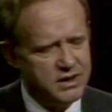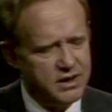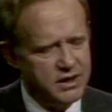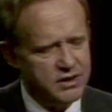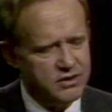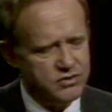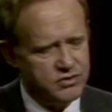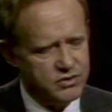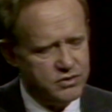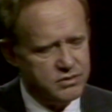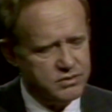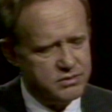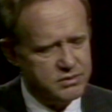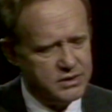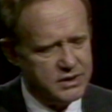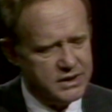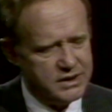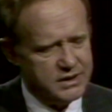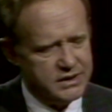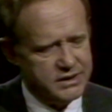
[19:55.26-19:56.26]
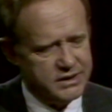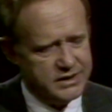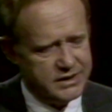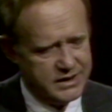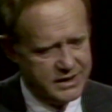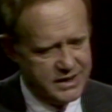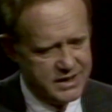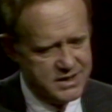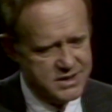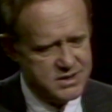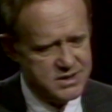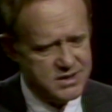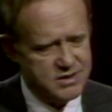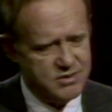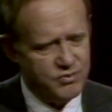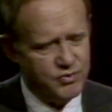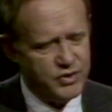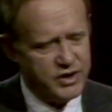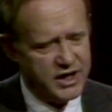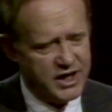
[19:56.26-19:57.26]
And so, yes,
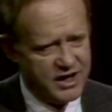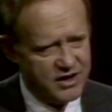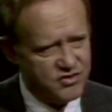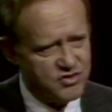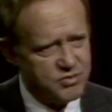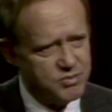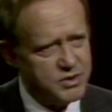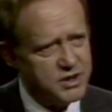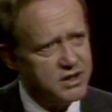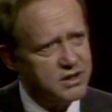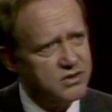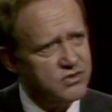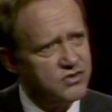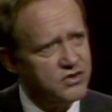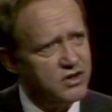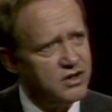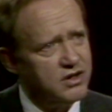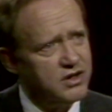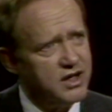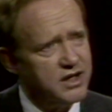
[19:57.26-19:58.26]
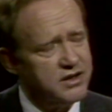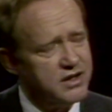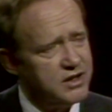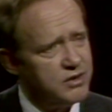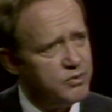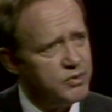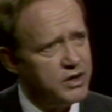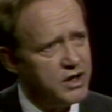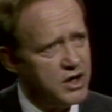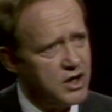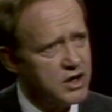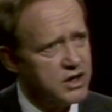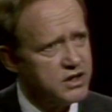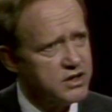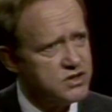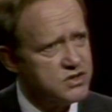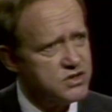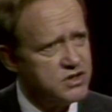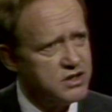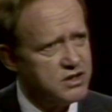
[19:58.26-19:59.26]
we have to be concerned. I think we are
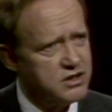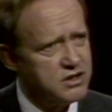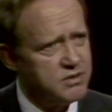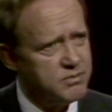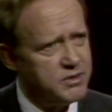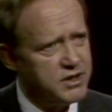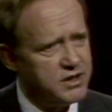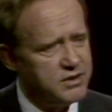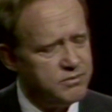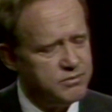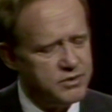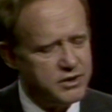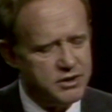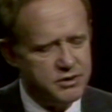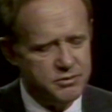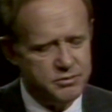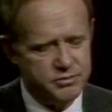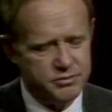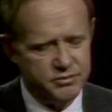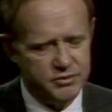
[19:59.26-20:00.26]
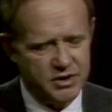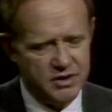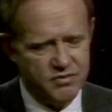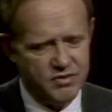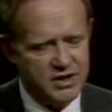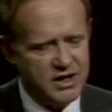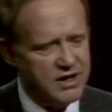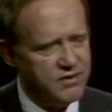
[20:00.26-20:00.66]
concerned about giving